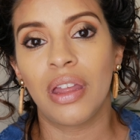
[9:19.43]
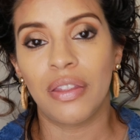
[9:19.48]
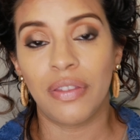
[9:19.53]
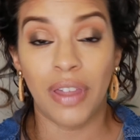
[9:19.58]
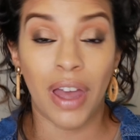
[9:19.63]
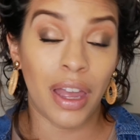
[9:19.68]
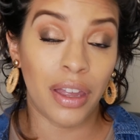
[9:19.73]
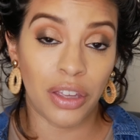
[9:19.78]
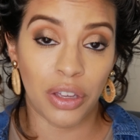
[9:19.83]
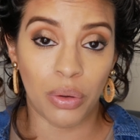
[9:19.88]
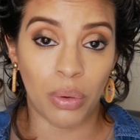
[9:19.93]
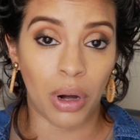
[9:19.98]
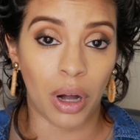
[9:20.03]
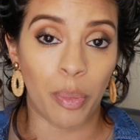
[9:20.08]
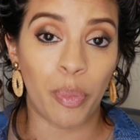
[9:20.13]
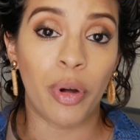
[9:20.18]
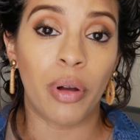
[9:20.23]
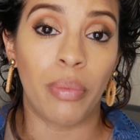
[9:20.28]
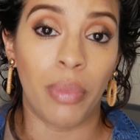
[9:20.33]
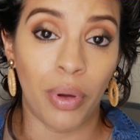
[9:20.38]
that you
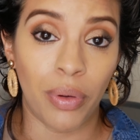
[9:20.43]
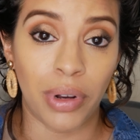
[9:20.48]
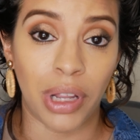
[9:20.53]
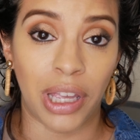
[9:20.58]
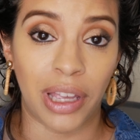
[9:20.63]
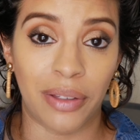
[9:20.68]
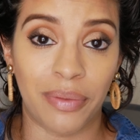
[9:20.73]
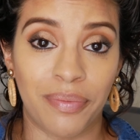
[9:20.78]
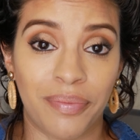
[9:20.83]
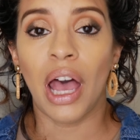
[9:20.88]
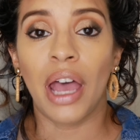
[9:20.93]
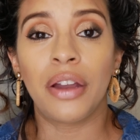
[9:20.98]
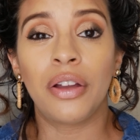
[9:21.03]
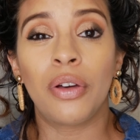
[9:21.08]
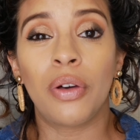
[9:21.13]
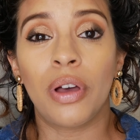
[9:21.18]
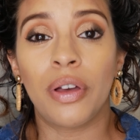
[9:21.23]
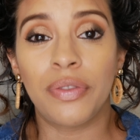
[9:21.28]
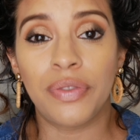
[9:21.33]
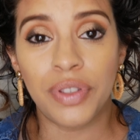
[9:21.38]
are promoting. I
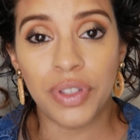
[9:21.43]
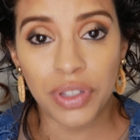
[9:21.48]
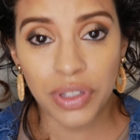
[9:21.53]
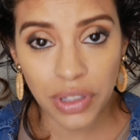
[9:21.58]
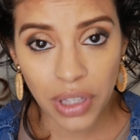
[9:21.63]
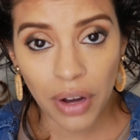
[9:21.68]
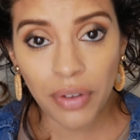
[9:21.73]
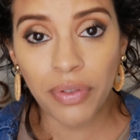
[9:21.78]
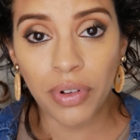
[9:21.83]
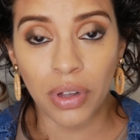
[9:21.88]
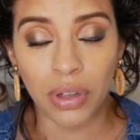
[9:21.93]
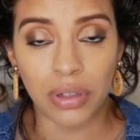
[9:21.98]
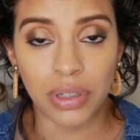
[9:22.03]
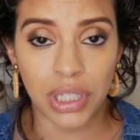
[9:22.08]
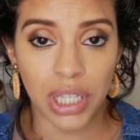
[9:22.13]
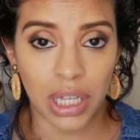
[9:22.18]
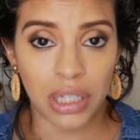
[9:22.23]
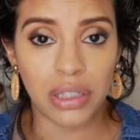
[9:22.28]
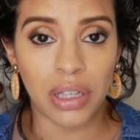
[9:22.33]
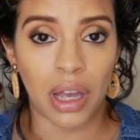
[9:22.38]
know of several
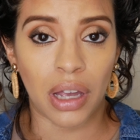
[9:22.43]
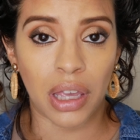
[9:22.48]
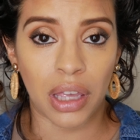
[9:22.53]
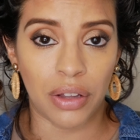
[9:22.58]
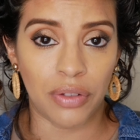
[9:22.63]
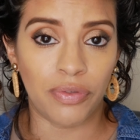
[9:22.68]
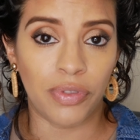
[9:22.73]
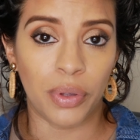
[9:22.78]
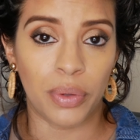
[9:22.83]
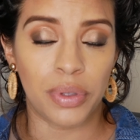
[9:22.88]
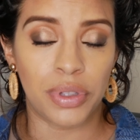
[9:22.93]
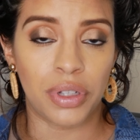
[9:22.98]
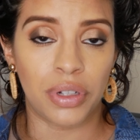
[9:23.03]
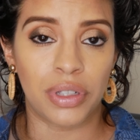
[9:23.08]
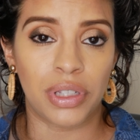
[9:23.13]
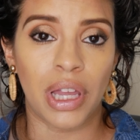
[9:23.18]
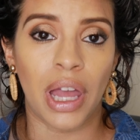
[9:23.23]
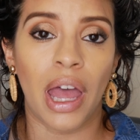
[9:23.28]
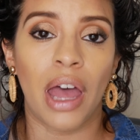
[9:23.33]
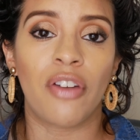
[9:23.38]
TikTok
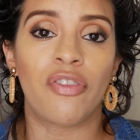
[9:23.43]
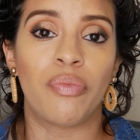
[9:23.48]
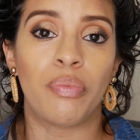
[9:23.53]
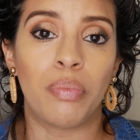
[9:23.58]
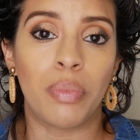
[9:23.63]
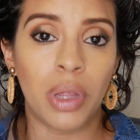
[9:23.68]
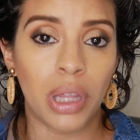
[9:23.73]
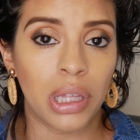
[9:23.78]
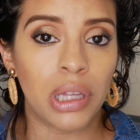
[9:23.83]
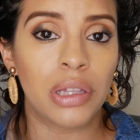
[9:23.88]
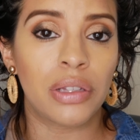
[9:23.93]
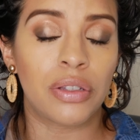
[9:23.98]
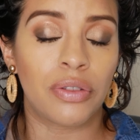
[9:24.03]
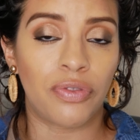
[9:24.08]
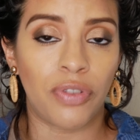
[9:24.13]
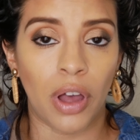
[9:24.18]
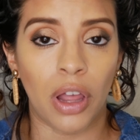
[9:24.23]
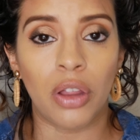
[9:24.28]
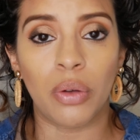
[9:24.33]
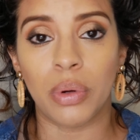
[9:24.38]
influencers that have millions of
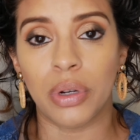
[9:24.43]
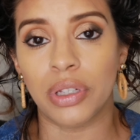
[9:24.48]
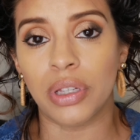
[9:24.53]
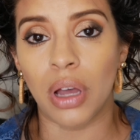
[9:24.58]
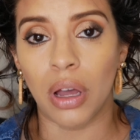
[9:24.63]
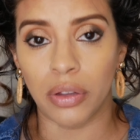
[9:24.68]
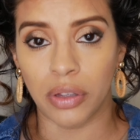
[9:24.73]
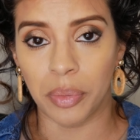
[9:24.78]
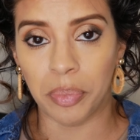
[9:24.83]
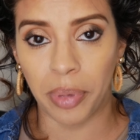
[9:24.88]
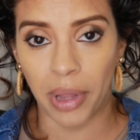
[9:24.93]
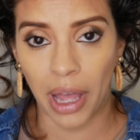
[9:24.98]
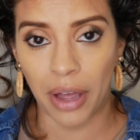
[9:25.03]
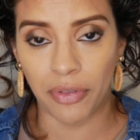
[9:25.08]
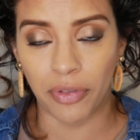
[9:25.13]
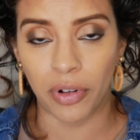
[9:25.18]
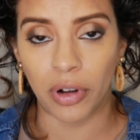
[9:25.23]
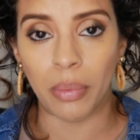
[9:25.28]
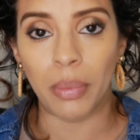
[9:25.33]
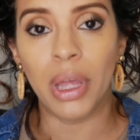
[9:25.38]
followers on the
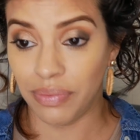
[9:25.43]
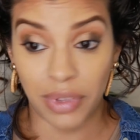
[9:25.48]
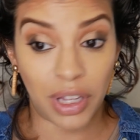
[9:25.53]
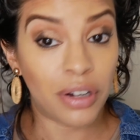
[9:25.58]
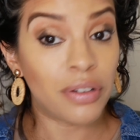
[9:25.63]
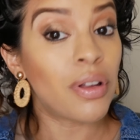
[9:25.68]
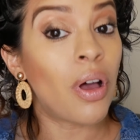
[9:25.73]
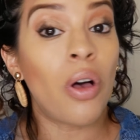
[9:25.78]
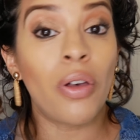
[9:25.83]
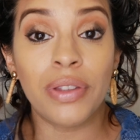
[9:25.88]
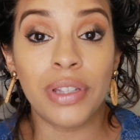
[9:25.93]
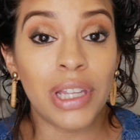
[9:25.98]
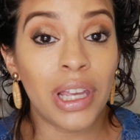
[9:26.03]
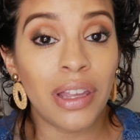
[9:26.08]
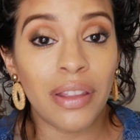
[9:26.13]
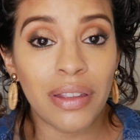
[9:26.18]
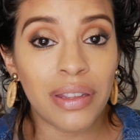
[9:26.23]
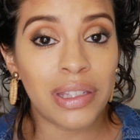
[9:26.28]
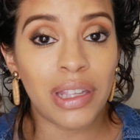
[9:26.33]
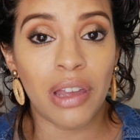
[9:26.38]
platform. They're all
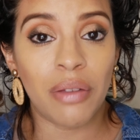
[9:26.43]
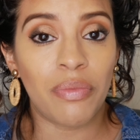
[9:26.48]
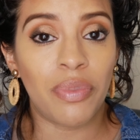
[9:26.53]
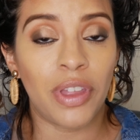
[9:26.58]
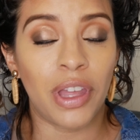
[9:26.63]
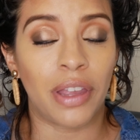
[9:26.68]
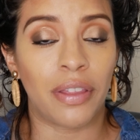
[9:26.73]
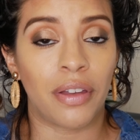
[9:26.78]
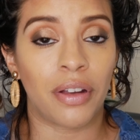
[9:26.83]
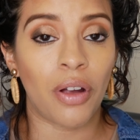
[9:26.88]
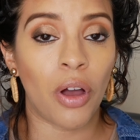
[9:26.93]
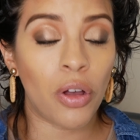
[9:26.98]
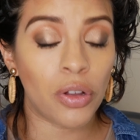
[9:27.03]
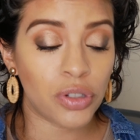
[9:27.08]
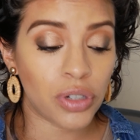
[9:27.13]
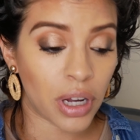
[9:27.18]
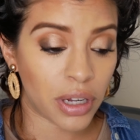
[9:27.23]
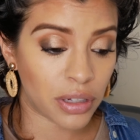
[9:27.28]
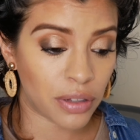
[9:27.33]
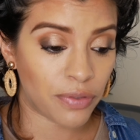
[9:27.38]
saying the same thing. They're
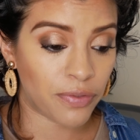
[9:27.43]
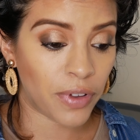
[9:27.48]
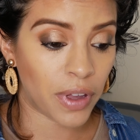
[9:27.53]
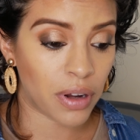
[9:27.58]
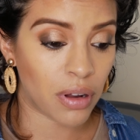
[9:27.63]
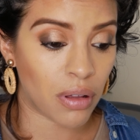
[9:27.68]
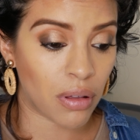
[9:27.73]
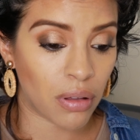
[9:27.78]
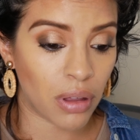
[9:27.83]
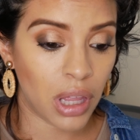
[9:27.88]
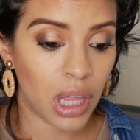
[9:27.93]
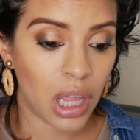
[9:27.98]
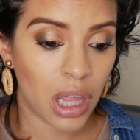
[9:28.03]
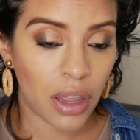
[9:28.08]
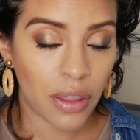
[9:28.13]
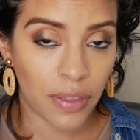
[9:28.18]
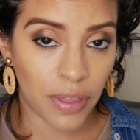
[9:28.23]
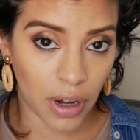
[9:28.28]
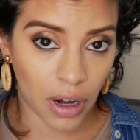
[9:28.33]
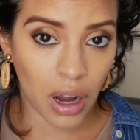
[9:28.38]
all trying to funnel
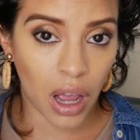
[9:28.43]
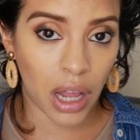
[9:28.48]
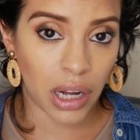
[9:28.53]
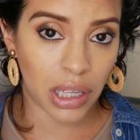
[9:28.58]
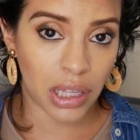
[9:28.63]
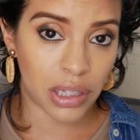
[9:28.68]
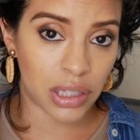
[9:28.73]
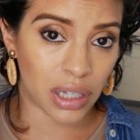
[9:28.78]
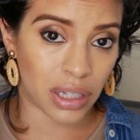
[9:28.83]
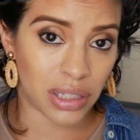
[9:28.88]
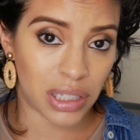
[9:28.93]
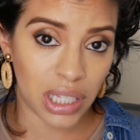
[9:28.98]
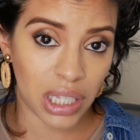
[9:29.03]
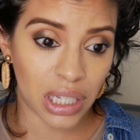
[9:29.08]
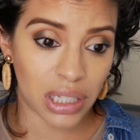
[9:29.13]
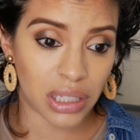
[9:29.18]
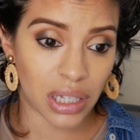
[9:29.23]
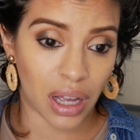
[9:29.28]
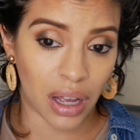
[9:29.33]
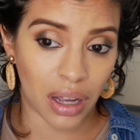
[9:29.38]
their audience on
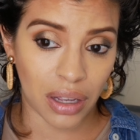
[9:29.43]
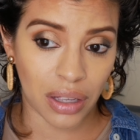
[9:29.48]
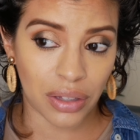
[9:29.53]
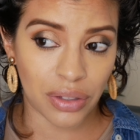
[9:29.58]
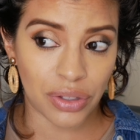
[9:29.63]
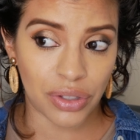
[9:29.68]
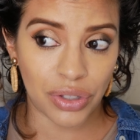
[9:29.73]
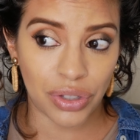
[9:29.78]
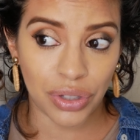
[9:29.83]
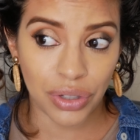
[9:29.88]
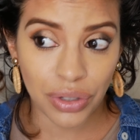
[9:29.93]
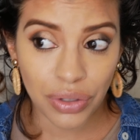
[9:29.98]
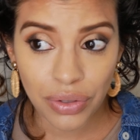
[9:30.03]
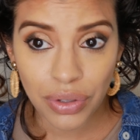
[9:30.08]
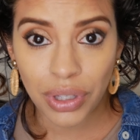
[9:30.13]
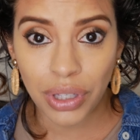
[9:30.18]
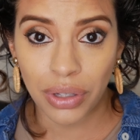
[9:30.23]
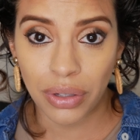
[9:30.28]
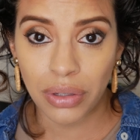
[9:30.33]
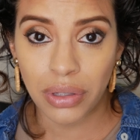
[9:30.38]
TikTok to
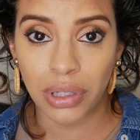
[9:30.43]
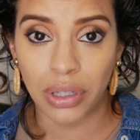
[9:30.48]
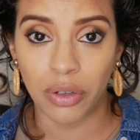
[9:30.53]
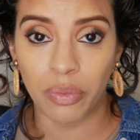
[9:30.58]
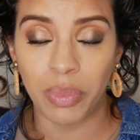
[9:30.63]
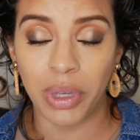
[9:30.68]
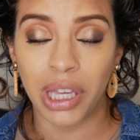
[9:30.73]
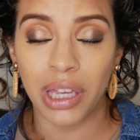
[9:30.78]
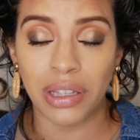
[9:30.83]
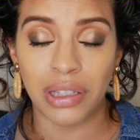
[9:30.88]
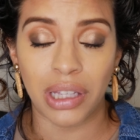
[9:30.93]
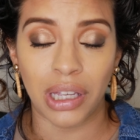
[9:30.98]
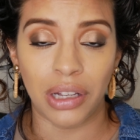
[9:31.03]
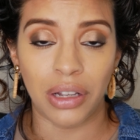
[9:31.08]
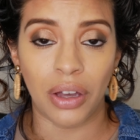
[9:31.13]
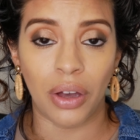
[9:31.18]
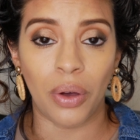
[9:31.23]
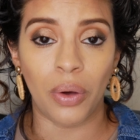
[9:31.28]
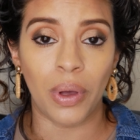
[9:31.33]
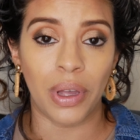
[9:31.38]
YouTube because they
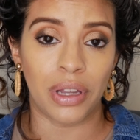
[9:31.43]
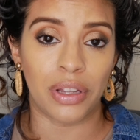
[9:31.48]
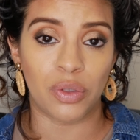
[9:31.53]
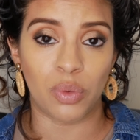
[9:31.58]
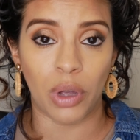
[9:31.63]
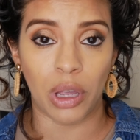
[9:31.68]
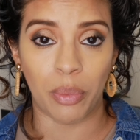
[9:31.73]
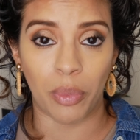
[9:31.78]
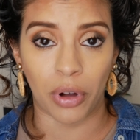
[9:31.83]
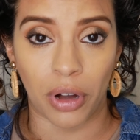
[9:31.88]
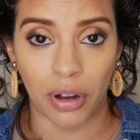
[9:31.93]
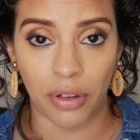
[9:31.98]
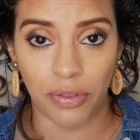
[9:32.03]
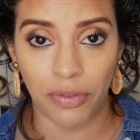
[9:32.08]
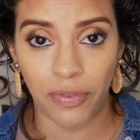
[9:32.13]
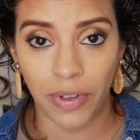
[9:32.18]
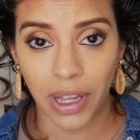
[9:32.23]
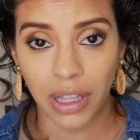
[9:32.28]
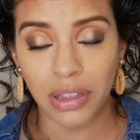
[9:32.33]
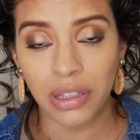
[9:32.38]
know it is way more
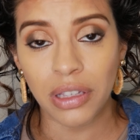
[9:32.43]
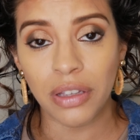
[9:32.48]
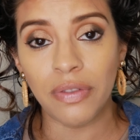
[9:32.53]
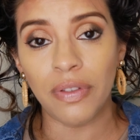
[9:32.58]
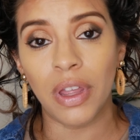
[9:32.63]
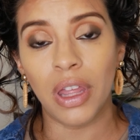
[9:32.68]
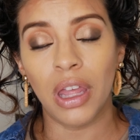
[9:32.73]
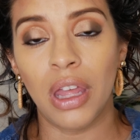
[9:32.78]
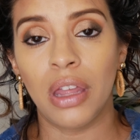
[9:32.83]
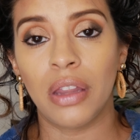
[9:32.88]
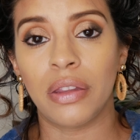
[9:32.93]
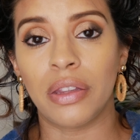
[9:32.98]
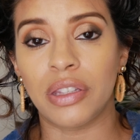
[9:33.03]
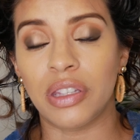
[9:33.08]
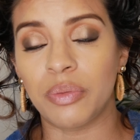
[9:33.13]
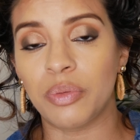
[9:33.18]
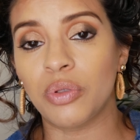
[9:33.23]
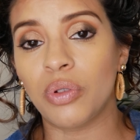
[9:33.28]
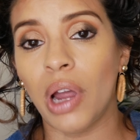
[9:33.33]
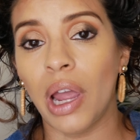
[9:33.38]
effective. The
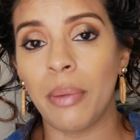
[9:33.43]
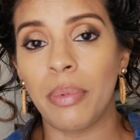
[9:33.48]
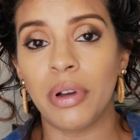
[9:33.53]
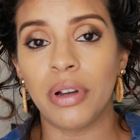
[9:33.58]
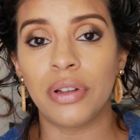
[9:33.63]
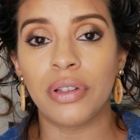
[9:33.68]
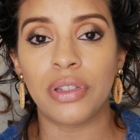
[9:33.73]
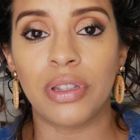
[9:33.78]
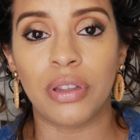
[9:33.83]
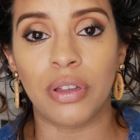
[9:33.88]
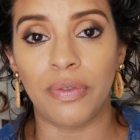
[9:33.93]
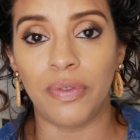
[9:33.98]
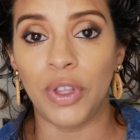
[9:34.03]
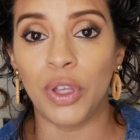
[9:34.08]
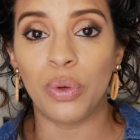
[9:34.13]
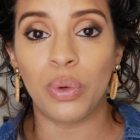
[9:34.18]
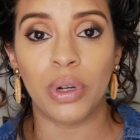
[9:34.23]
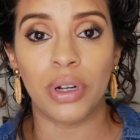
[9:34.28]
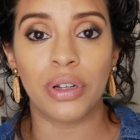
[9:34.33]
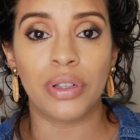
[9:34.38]
subscribers, the
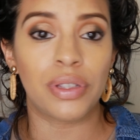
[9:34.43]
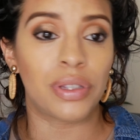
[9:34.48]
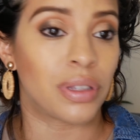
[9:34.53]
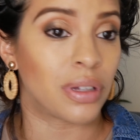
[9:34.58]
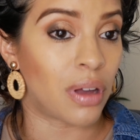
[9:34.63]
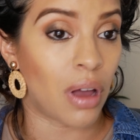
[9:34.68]
viewers, the